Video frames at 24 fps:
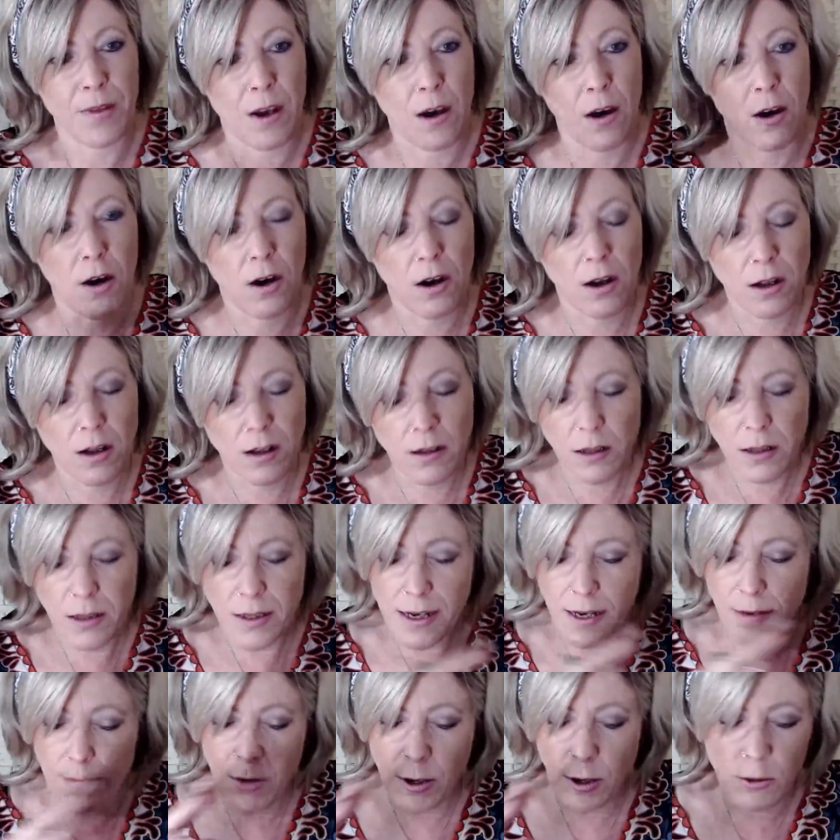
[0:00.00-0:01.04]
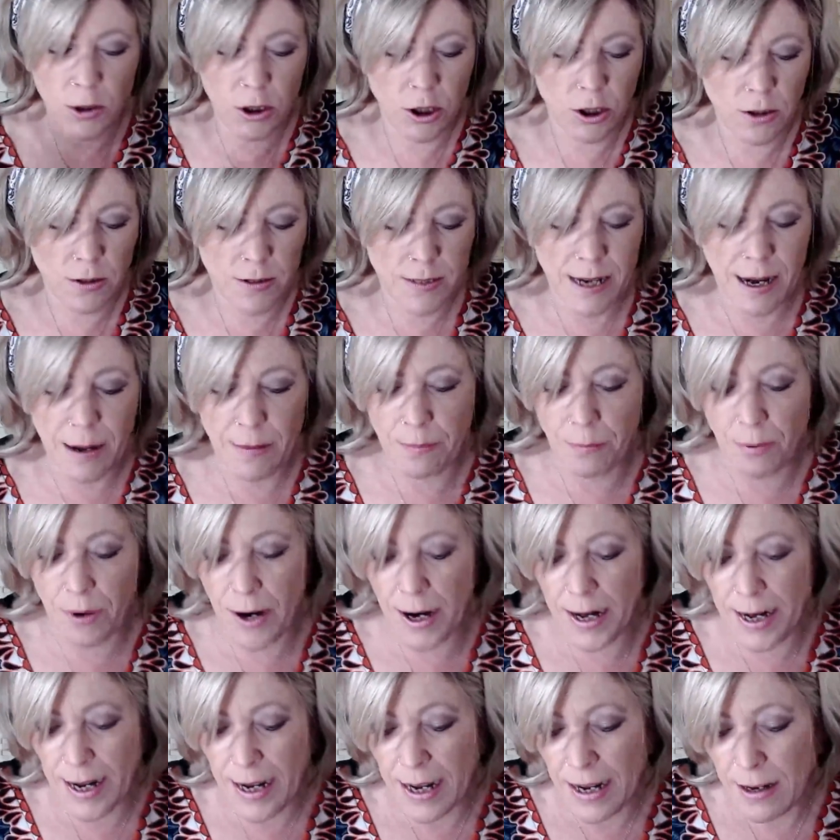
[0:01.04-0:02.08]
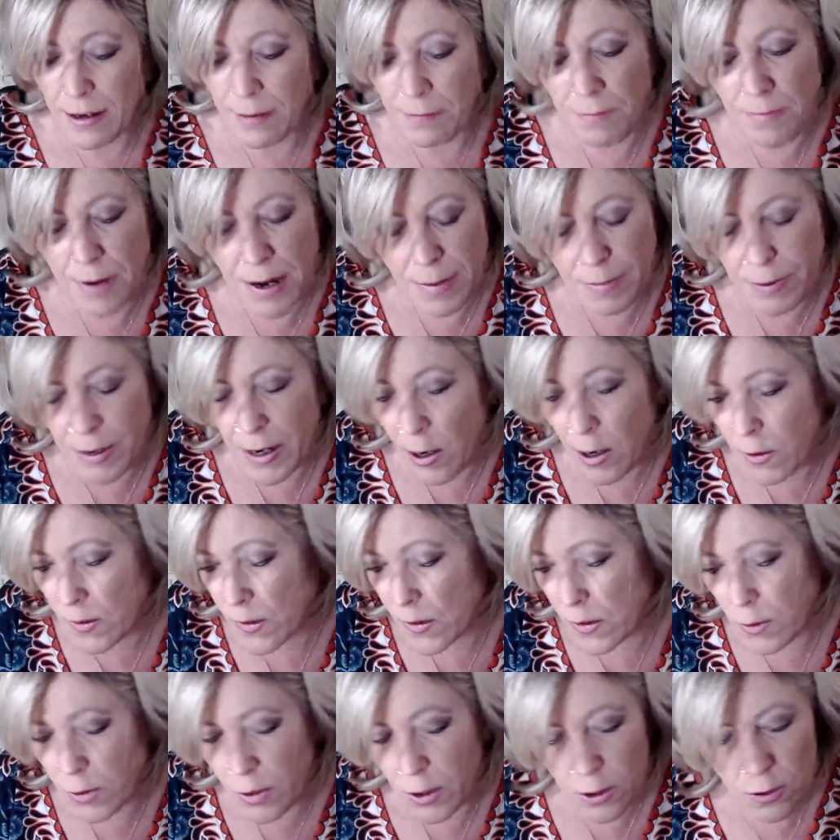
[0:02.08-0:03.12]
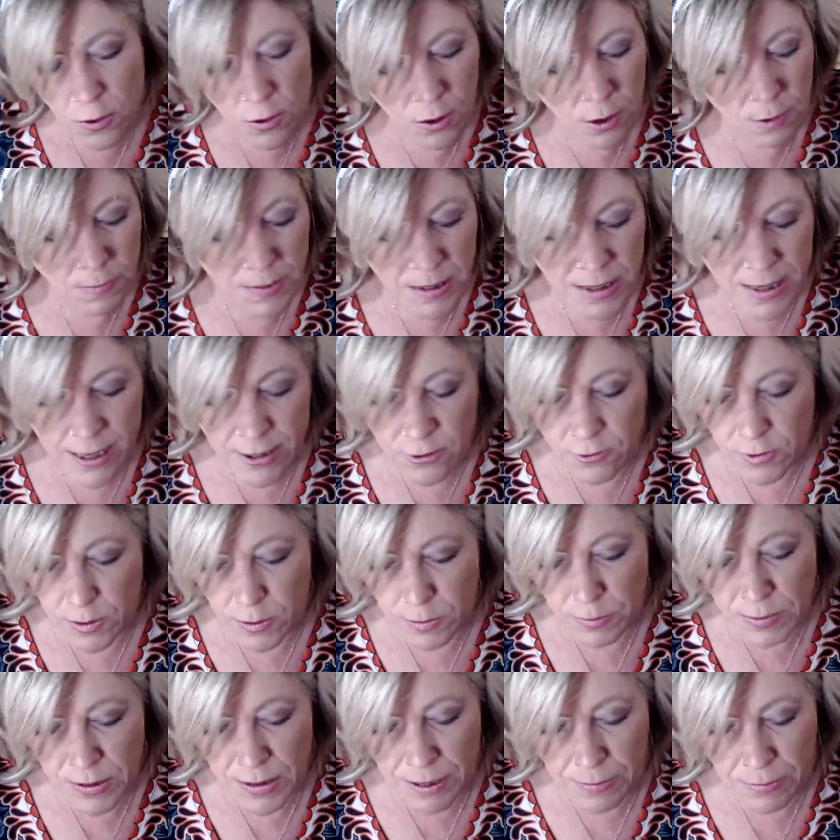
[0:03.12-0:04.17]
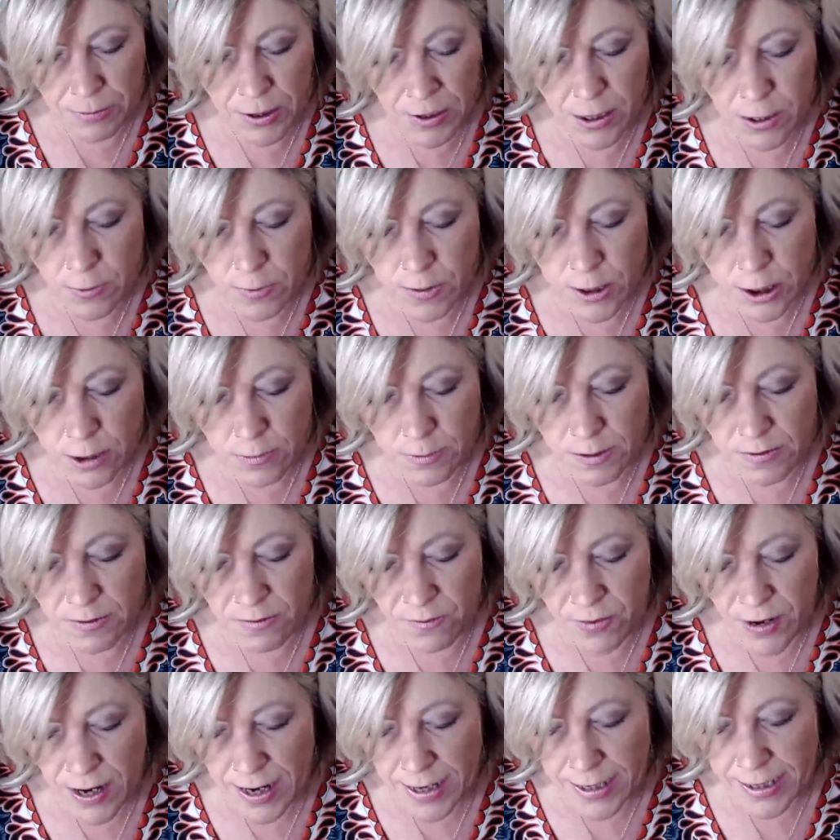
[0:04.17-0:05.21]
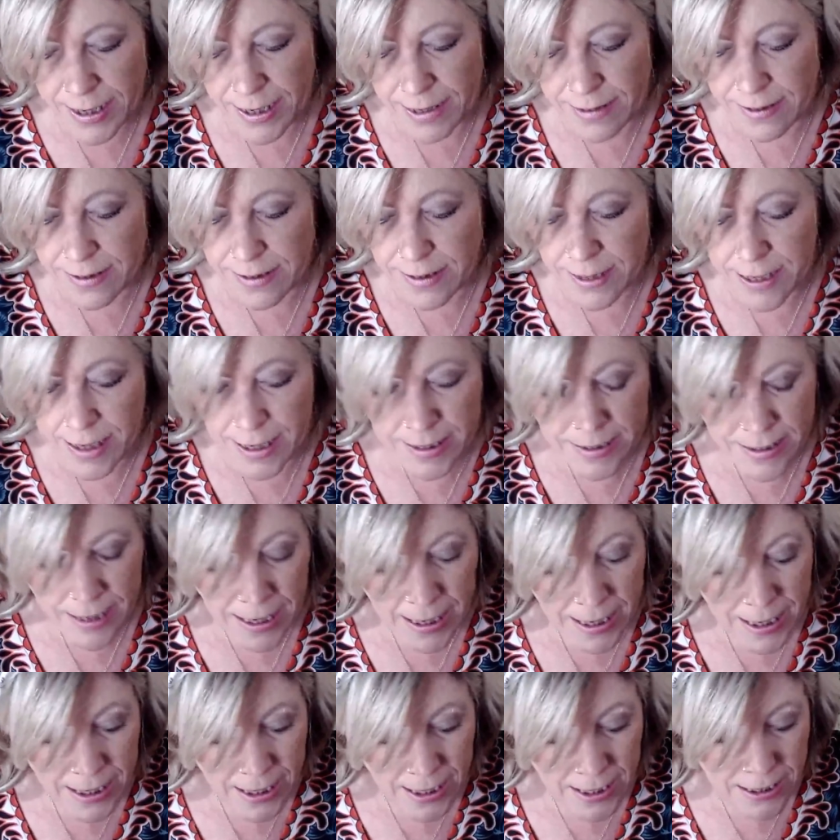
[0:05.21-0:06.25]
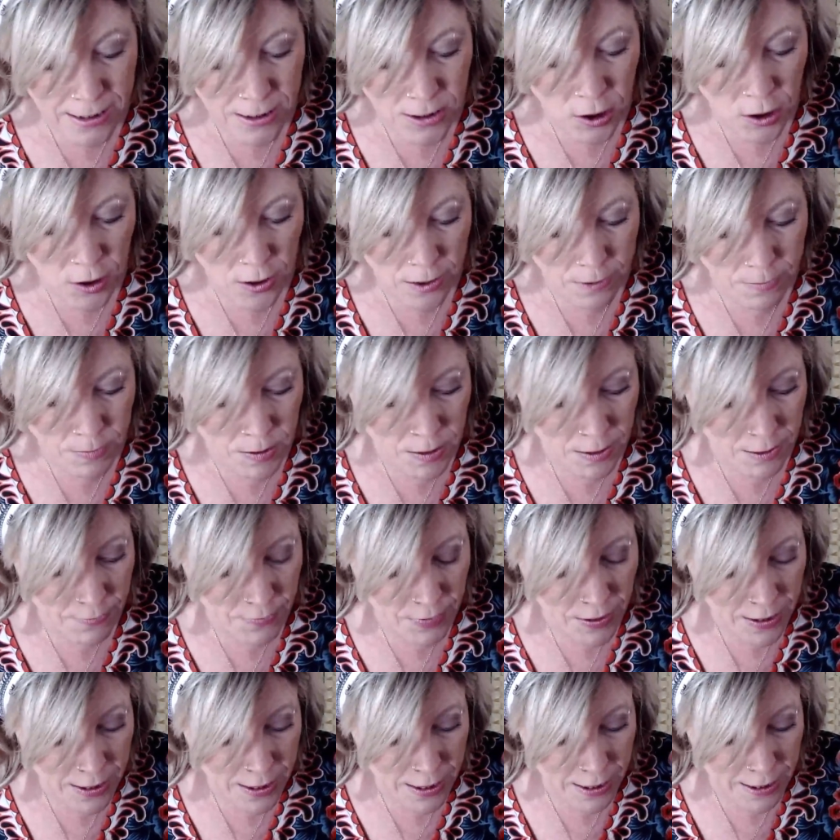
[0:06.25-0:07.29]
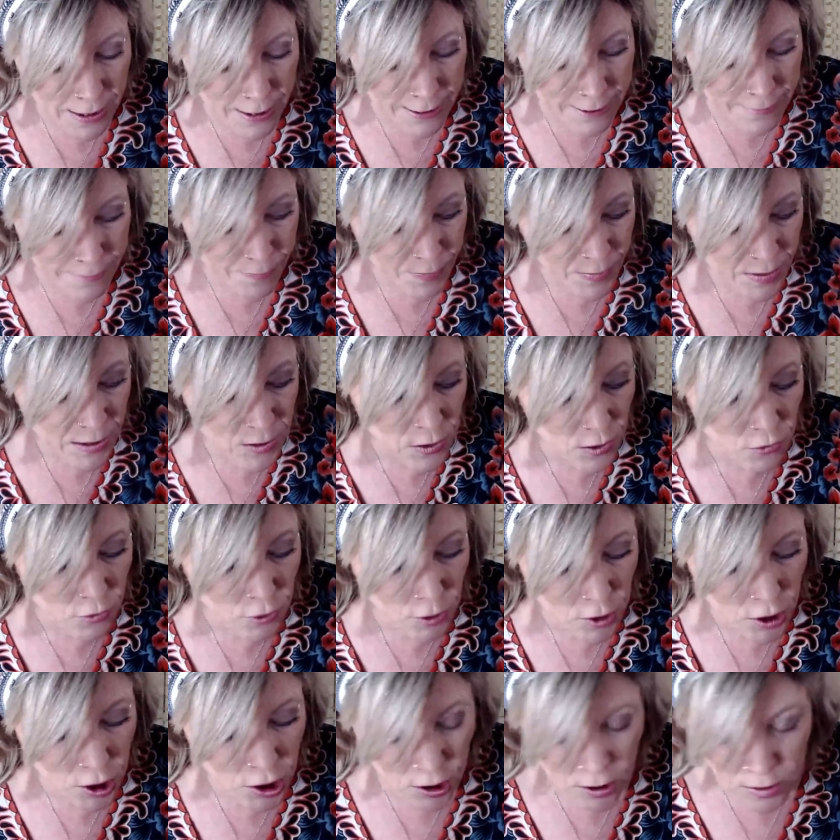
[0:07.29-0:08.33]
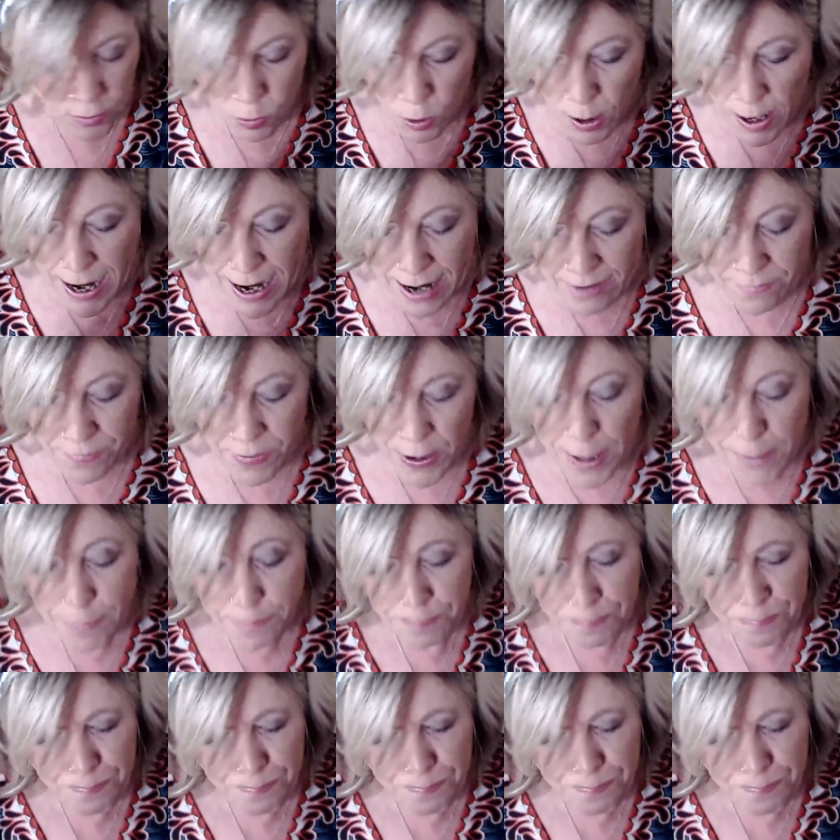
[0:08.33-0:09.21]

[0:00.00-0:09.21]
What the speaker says: All the emotional debris, maybe also your human debris, you know, in terms of finances, in terms of structures, whatever,